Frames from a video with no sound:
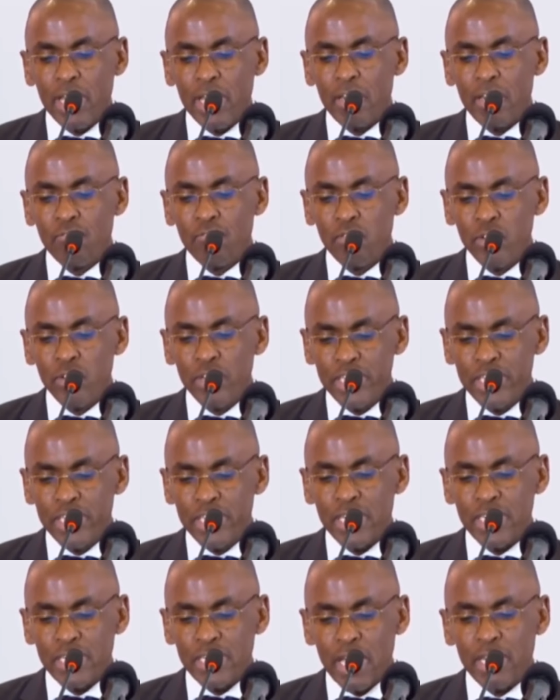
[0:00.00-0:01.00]
in
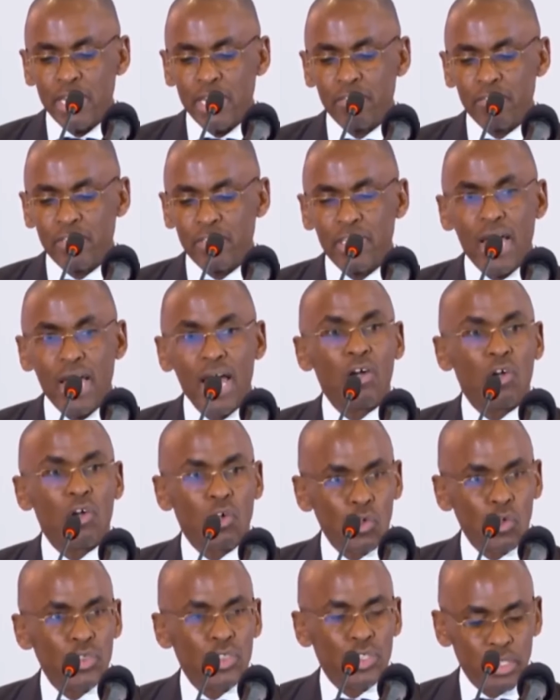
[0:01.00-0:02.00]
Fuliza tariffs
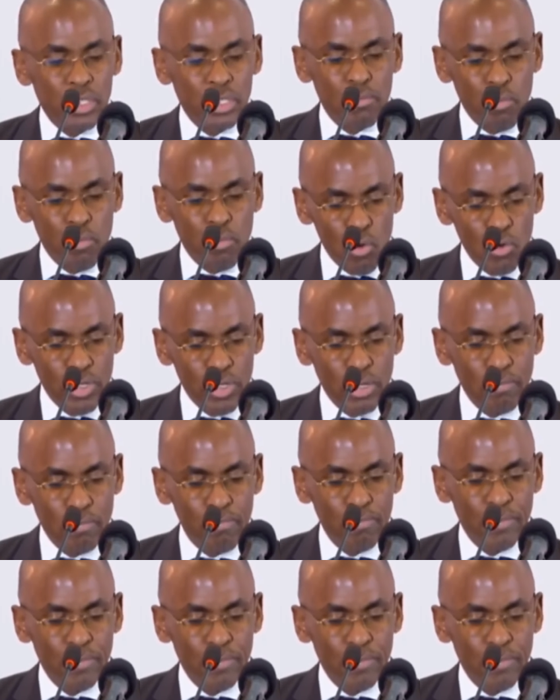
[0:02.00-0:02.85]
across the board.